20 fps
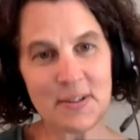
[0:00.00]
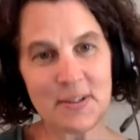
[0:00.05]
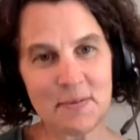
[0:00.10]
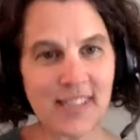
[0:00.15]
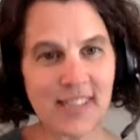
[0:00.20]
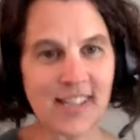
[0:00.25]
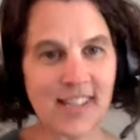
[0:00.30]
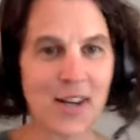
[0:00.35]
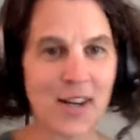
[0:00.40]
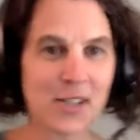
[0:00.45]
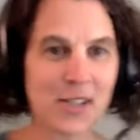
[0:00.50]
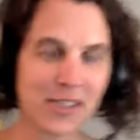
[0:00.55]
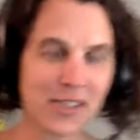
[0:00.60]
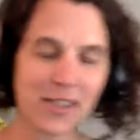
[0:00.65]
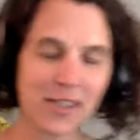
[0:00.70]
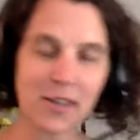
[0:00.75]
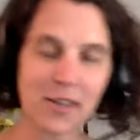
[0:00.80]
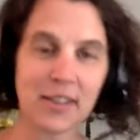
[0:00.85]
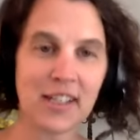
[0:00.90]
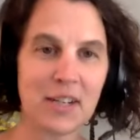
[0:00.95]
my daughter's
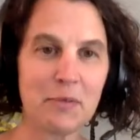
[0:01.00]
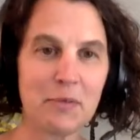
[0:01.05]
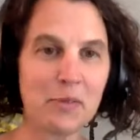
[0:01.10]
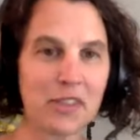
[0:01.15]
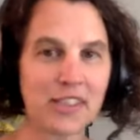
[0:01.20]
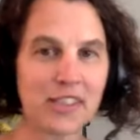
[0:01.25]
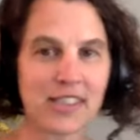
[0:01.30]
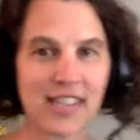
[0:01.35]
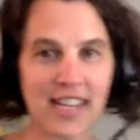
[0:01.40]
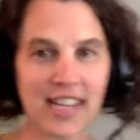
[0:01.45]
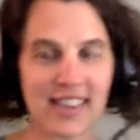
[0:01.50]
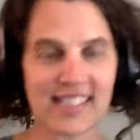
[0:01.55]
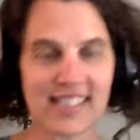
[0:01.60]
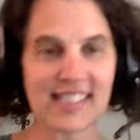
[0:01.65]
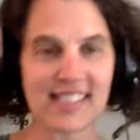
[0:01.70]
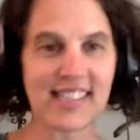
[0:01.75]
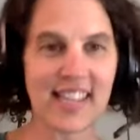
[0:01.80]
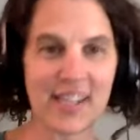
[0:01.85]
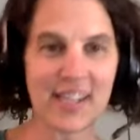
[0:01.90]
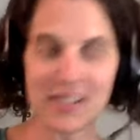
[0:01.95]
so going to appreciate
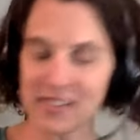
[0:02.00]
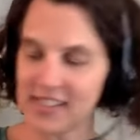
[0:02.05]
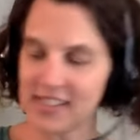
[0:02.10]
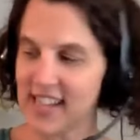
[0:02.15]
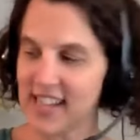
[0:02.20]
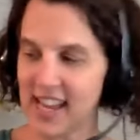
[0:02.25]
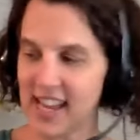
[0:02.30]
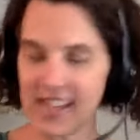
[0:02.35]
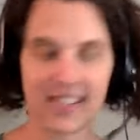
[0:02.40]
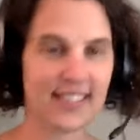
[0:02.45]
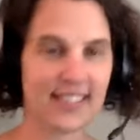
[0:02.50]
this later today.